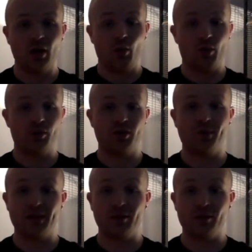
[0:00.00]
watch them
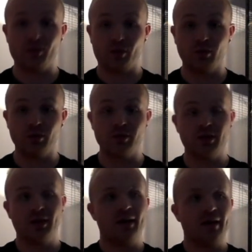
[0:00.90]
hit those goals.
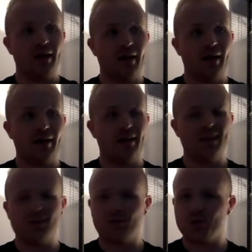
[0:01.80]

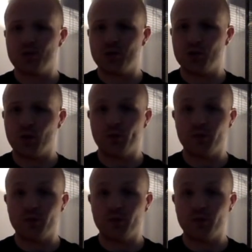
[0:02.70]
It's not just a job for